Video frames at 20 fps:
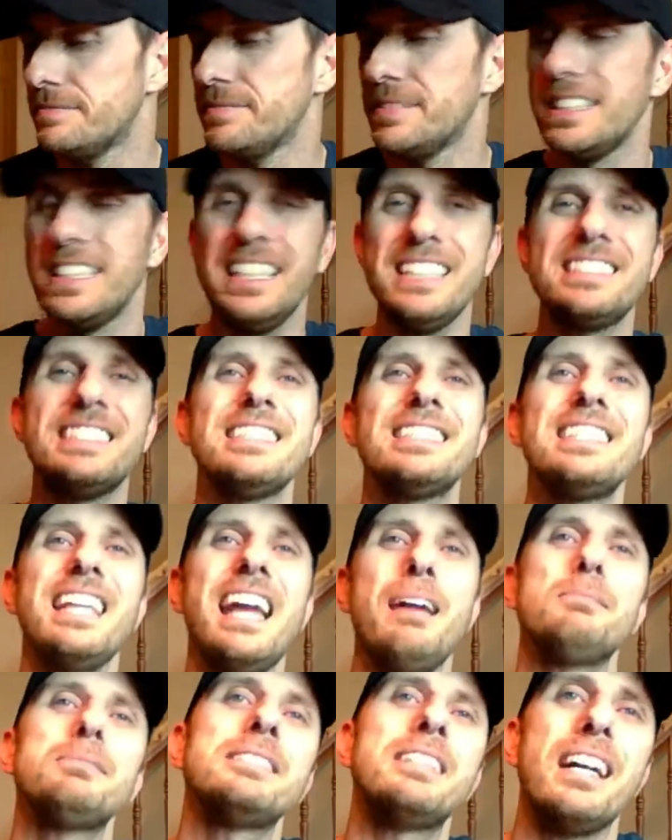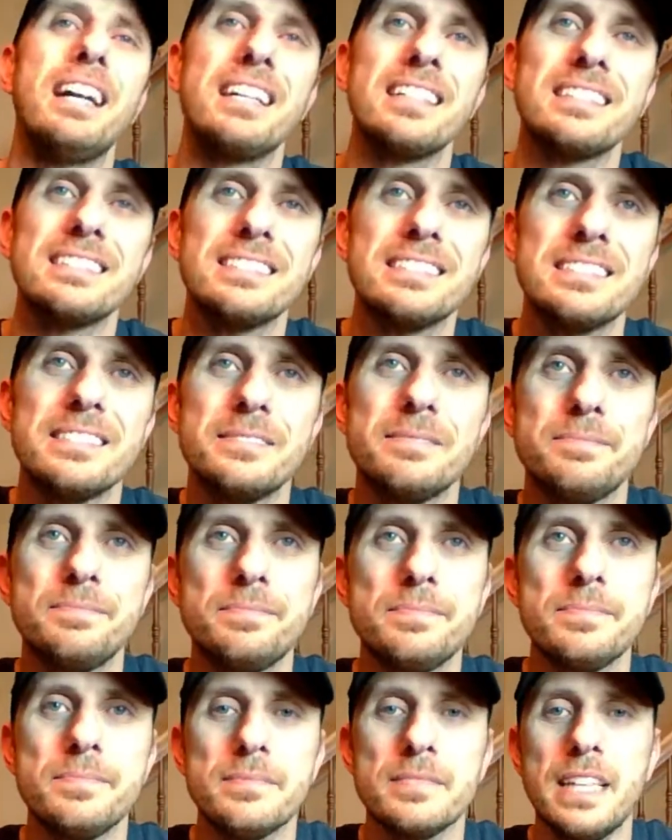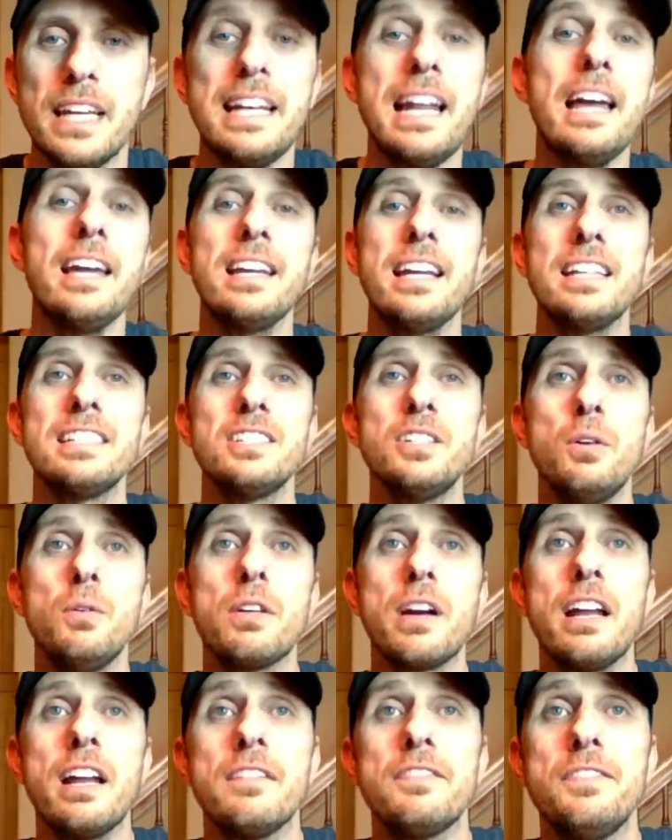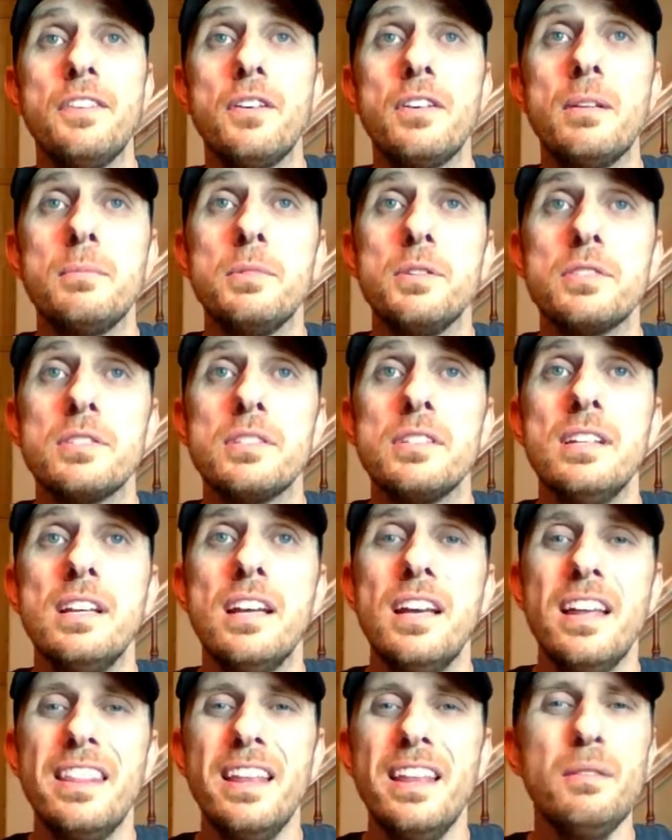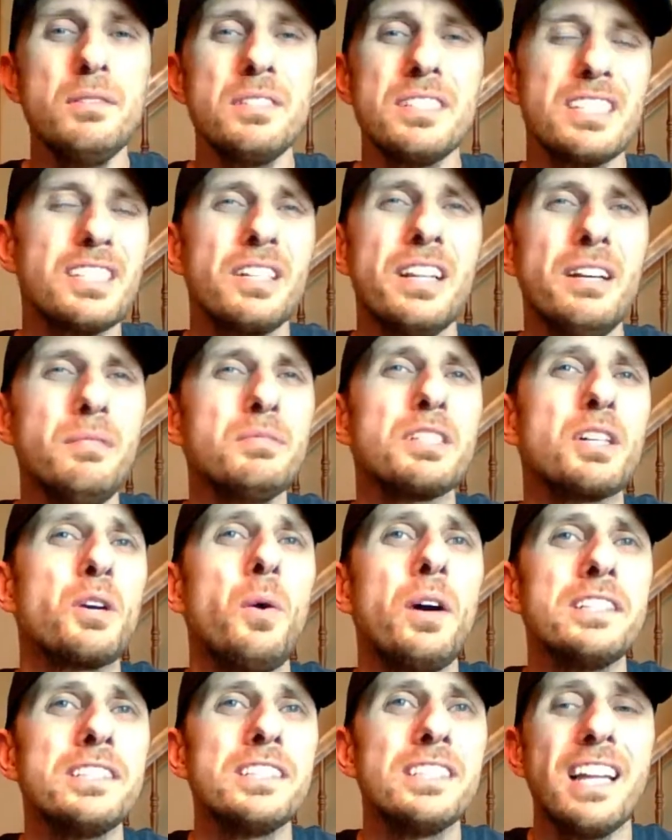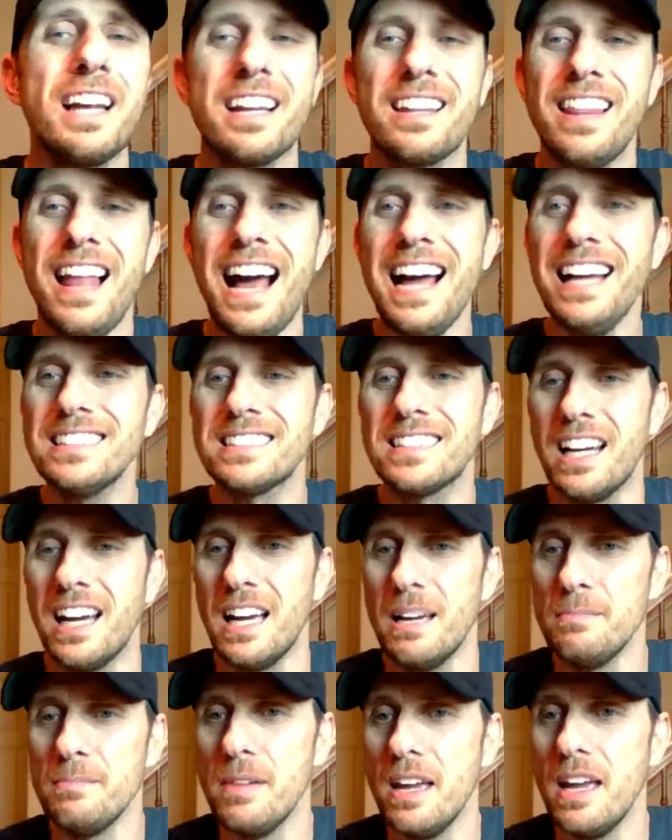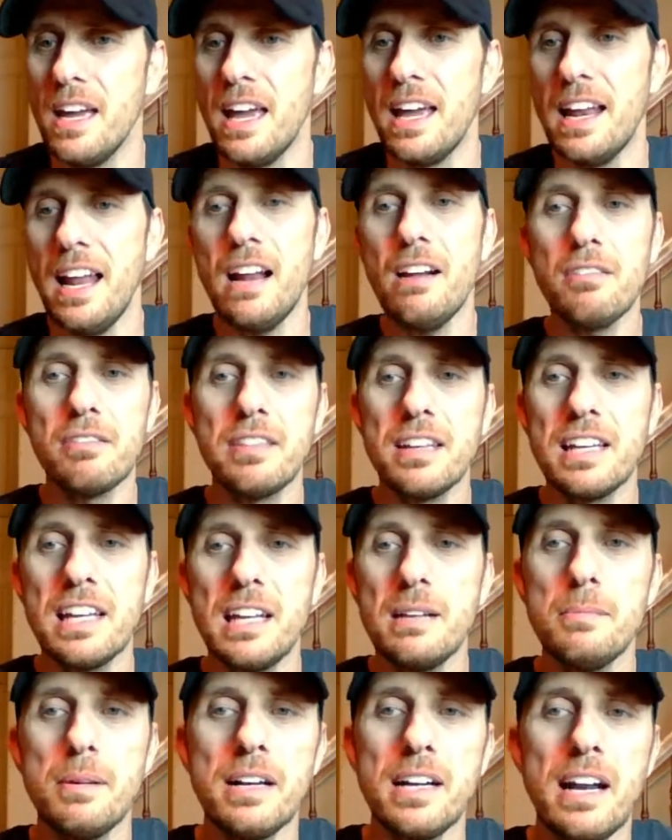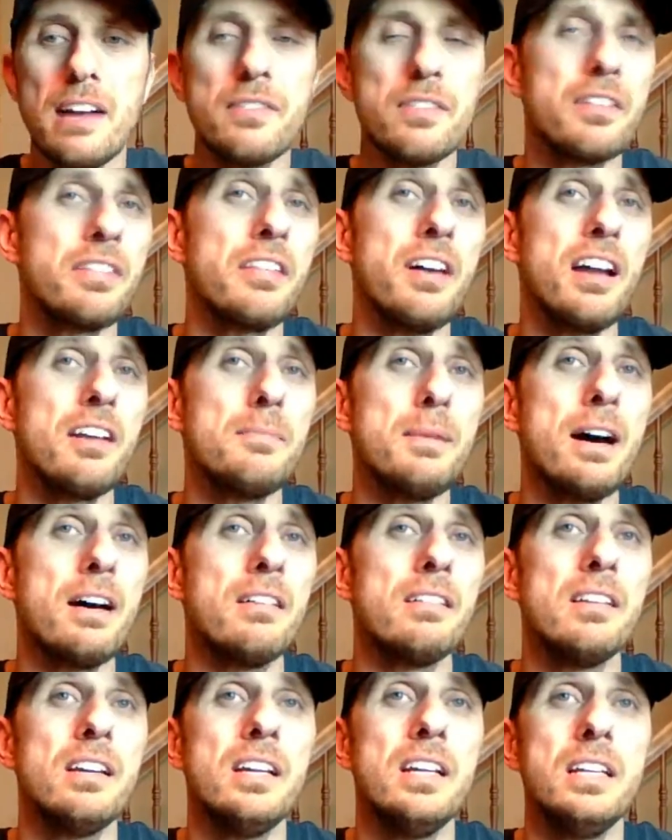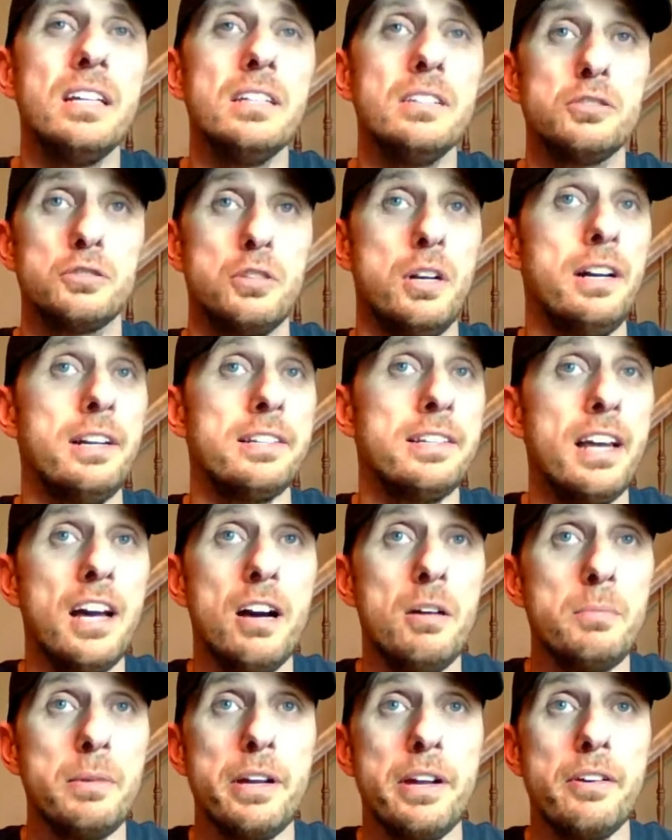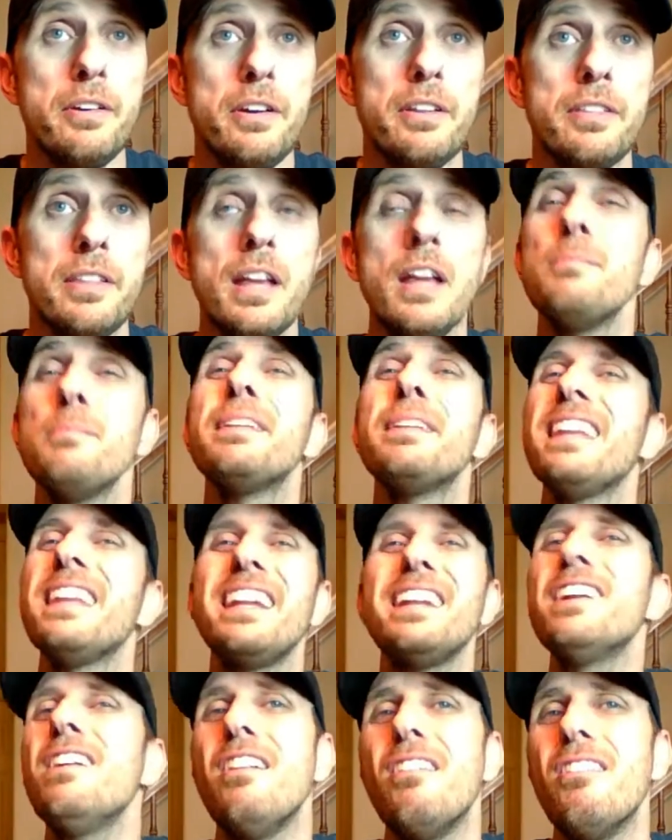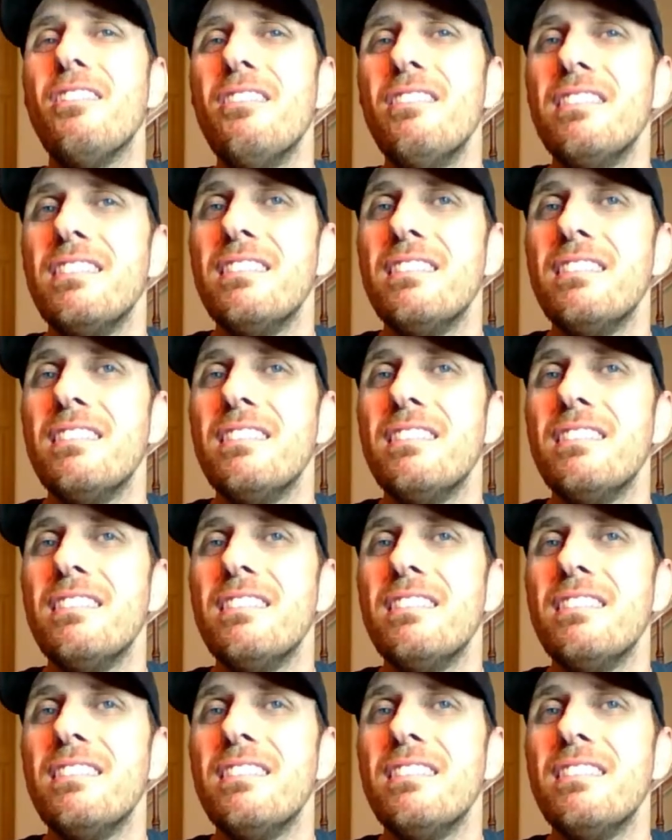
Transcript: It's a Samsung. Okay, now you guys know what kind of phone I'm using. That was a, that was a question like last time, and I don't think anybody ever thought about trying to tell me or anything. But they know.